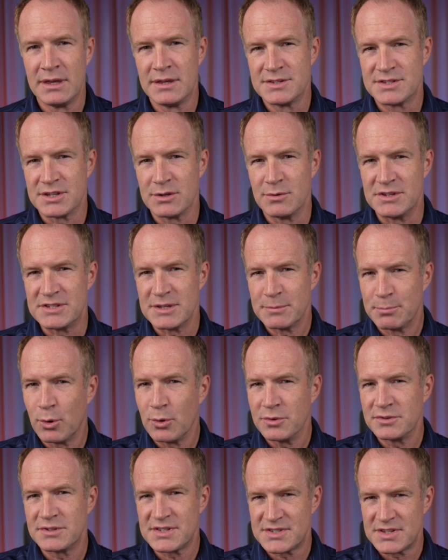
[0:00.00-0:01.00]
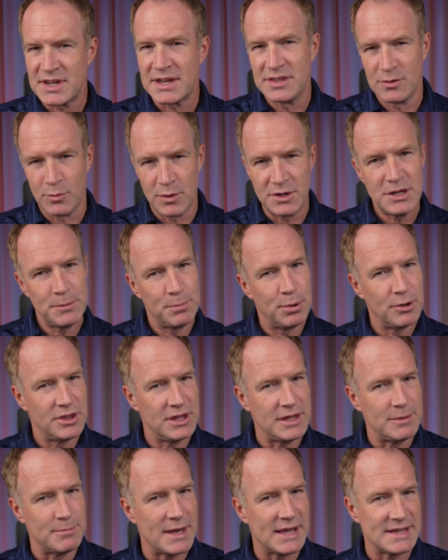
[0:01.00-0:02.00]
So it's important to say that when you put
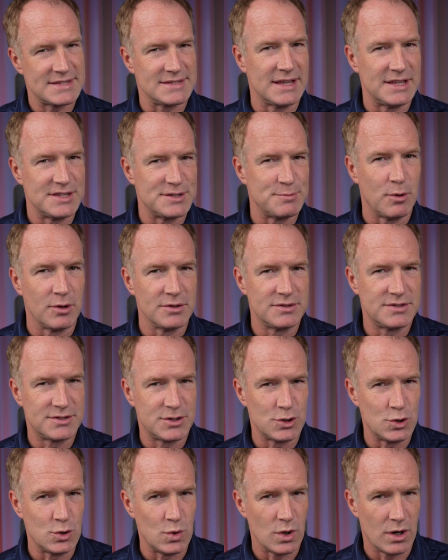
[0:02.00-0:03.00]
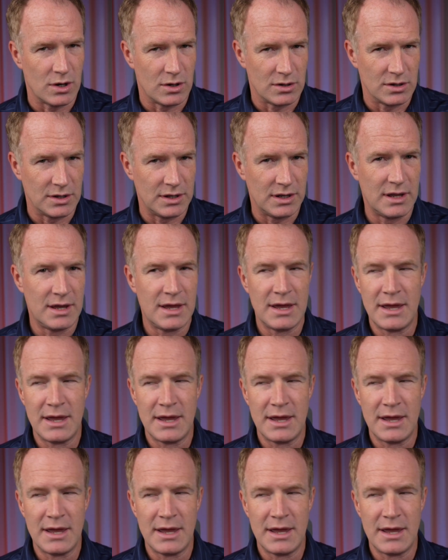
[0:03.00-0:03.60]
the Max Lens Mod 2 on,